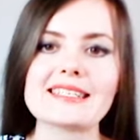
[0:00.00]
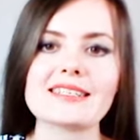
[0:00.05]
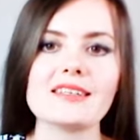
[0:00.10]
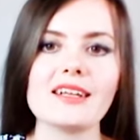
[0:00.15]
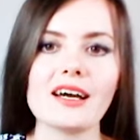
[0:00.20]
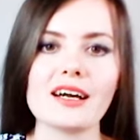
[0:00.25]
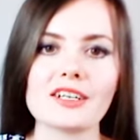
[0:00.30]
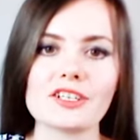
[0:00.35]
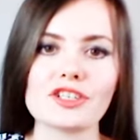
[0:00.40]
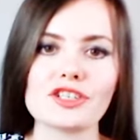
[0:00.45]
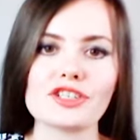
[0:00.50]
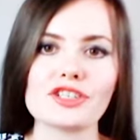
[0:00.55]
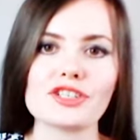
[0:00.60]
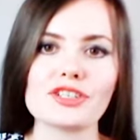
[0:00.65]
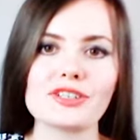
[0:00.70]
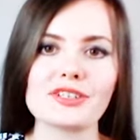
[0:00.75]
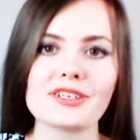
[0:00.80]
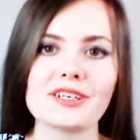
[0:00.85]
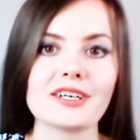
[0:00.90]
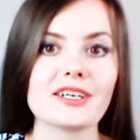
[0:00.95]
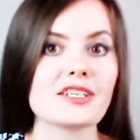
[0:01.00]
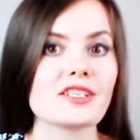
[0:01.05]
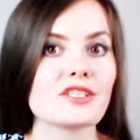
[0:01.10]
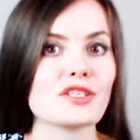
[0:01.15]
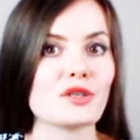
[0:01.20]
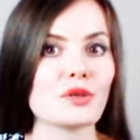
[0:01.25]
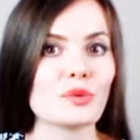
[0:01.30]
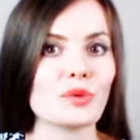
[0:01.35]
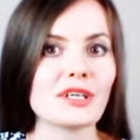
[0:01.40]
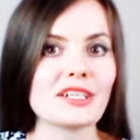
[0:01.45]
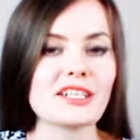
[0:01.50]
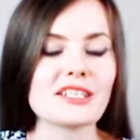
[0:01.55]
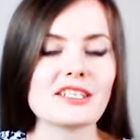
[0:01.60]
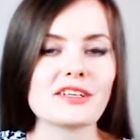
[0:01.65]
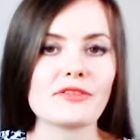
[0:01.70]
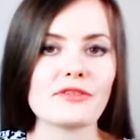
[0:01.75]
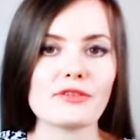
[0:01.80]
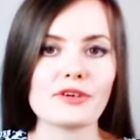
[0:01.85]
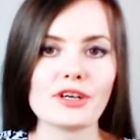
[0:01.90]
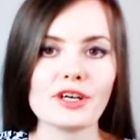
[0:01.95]
lunch. So what is
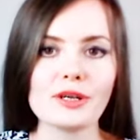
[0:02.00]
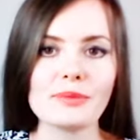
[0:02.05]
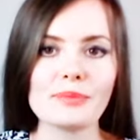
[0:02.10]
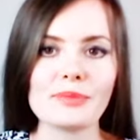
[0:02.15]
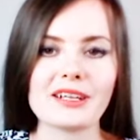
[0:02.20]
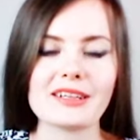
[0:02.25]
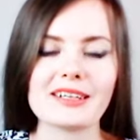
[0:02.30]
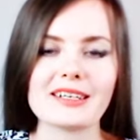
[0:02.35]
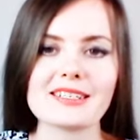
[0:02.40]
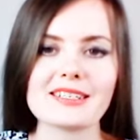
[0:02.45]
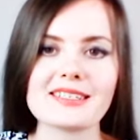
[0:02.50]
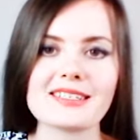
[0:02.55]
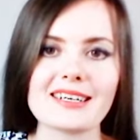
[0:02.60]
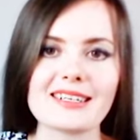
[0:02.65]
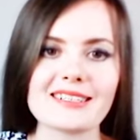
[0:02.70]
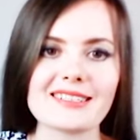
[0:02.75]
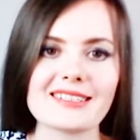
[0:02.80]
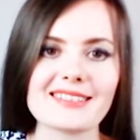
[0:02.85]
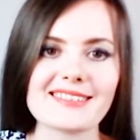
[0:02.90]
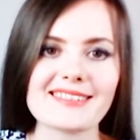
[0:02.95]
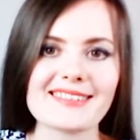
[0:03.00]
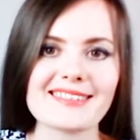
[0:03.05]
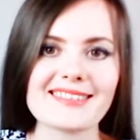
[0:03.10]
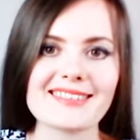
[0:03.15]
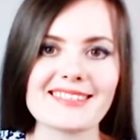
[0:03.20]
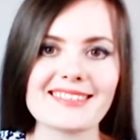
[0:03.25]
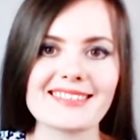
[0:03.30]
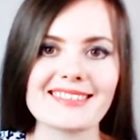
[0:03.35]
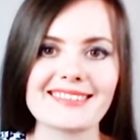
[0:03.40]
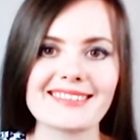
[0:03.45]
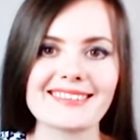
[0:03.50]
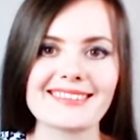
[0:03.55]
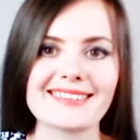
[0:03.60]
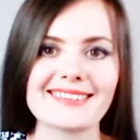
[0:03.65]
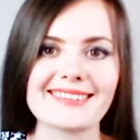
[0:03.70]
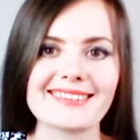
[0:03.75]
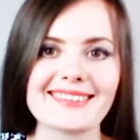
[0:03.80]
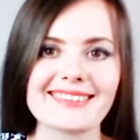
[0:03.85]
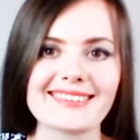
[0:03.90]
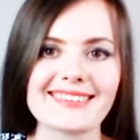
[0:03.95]
a verb in this sentence?
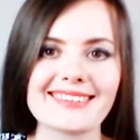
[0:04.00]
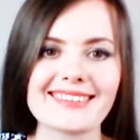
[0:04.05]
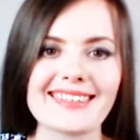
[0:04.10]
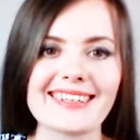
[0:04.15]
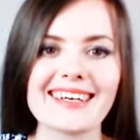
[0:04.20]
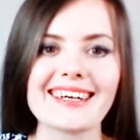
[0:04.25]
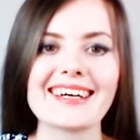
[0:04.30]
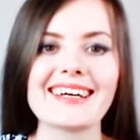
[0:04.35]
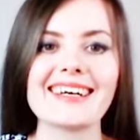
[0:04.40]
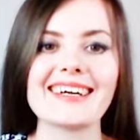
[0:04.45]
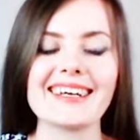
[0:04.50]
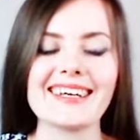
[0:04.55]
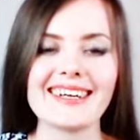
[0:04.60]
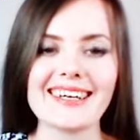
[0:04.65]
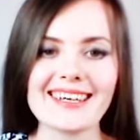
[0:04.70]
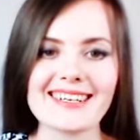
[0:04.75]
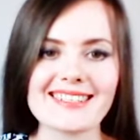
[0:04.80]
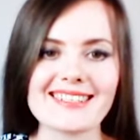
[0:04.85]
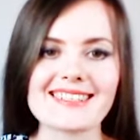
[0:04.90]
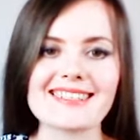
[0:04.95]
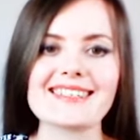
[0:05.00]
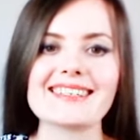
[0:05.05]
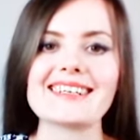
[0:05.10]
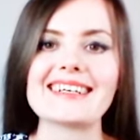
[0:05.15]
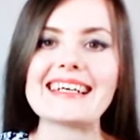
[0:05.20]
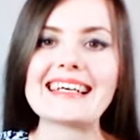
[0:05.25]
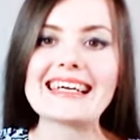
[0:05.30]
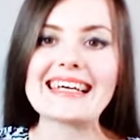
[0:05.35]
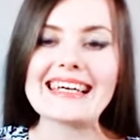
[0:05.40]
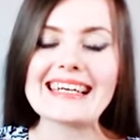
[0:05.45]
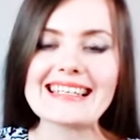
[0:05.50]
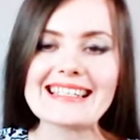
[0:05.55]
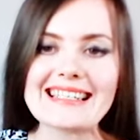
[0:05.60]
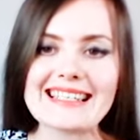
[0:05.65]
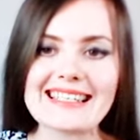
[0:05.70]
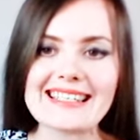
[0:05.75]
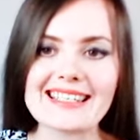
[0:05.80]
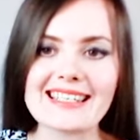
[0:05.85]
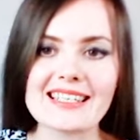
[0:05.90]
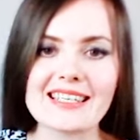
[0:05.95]
Yes,
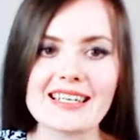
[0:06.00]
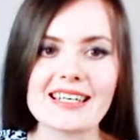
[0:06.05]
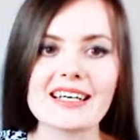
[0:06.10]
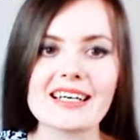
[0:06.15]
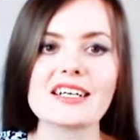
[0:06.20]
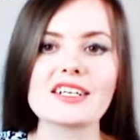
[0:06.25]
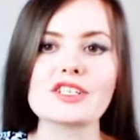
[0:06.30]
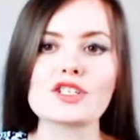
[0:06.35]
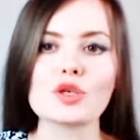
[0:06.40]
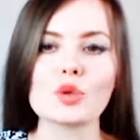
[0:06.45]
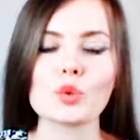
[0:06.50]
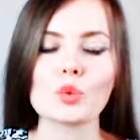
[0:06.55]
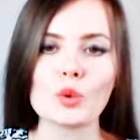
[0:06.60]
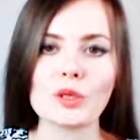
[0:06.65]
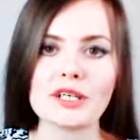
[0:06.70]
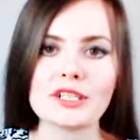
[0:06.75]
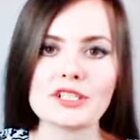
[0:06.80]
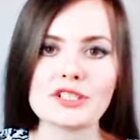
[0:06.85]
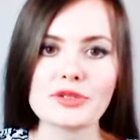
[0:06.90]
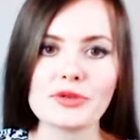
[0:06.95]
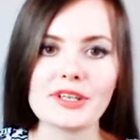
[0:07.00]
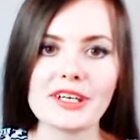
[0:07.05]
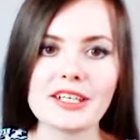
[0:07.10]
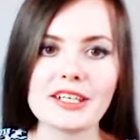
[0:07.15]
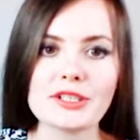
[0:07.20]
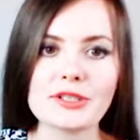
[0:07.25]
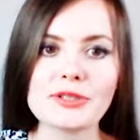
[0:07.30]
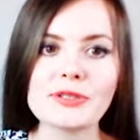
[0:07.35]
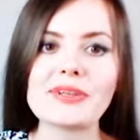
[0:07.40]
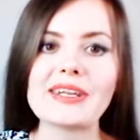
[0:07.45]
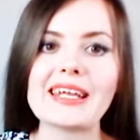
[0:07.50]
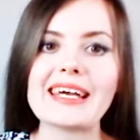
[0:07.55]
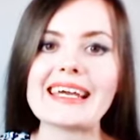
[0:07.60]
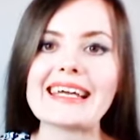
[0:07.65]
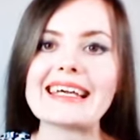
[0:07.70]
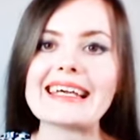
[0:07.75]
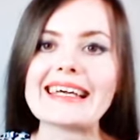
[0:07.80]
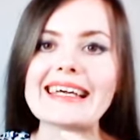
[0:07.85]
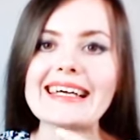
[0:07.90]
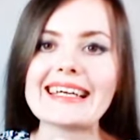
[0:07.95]
eats. So what do?
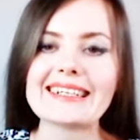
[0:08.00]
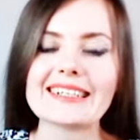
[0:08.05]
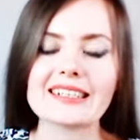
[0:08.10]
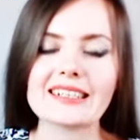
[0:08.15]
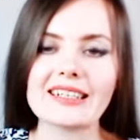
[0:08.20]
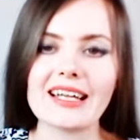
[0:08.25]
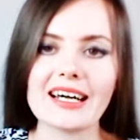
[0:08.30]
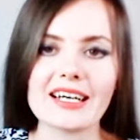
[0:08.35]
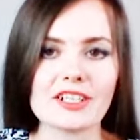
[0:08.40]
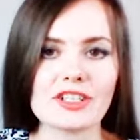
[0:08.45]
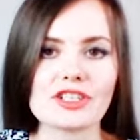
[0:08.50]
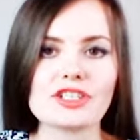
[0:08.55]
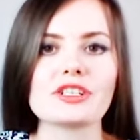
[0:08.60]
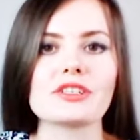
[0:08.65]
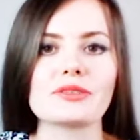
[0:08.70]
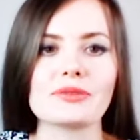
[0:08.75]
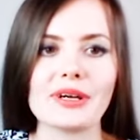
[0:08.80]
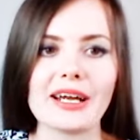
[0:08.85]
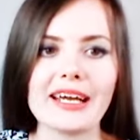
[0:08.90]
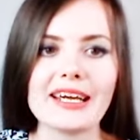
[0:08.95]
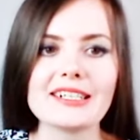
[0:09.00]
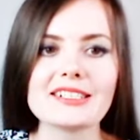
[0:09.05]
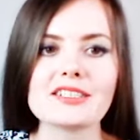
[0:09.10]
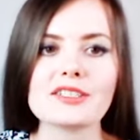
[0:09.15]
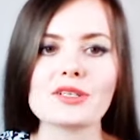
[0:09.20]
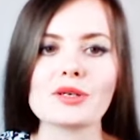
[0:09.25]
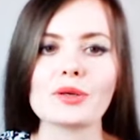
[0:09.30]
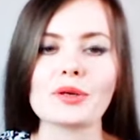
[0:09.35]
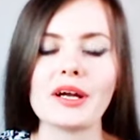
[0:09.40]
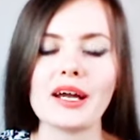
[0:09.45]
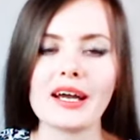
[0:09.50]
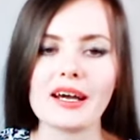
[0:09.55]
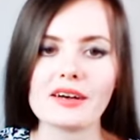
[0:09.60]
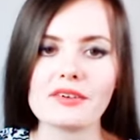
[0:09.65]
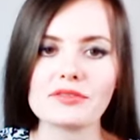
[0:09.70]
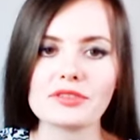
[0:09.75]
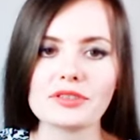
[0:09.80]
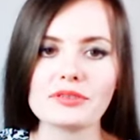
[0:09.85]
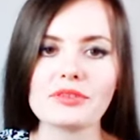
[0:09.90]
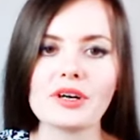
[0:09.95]
They eat lunch, right? So
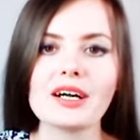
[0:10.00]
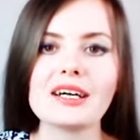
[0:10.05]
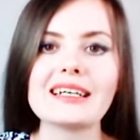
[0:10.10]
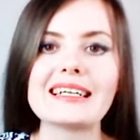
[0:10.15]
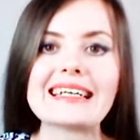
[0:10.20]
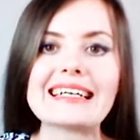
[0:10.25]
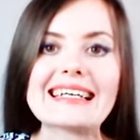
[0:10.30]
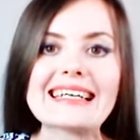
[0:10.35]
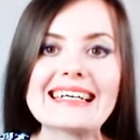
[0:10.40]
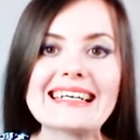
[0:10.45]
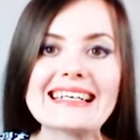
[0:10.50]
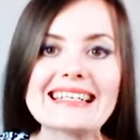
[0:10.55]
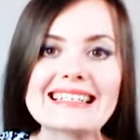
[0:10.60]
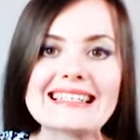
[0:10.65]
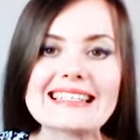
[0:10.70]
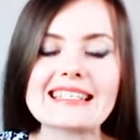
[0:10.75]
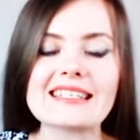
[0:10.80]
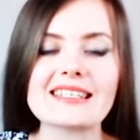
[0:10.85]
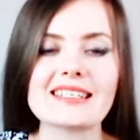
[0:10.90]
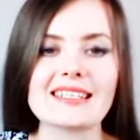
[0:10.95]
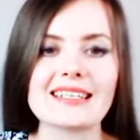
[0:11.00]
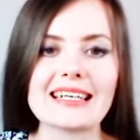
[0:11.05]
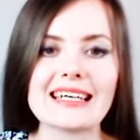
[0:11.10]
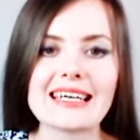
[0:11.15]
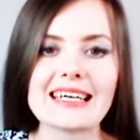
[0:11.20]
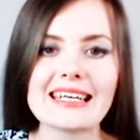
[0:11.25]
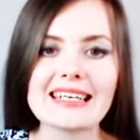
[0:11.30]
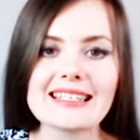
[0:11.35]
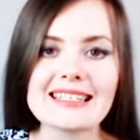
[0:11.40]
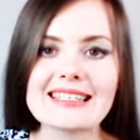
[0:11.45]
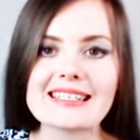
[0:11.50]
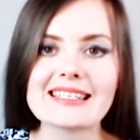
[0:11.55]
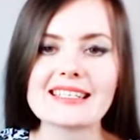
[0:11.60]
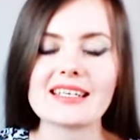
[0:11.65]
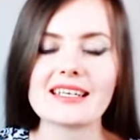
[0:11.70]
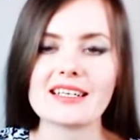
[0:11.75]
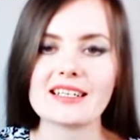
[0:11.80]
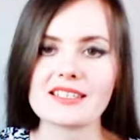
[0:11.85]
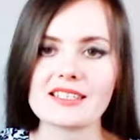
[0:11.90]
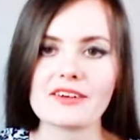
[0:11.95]
everyone eats. Eats
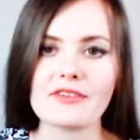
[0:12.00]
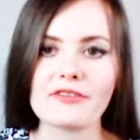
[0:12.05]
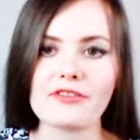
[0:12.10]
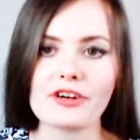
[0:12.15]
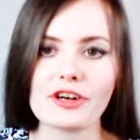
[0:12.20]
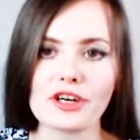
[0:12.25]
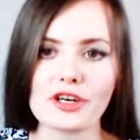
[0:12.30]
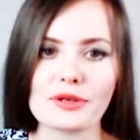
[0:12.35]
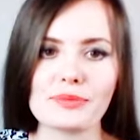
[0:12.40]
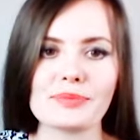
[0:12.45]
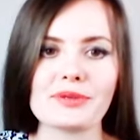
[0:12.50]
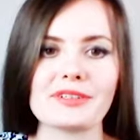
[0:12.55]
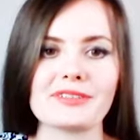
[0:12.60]
is a verb.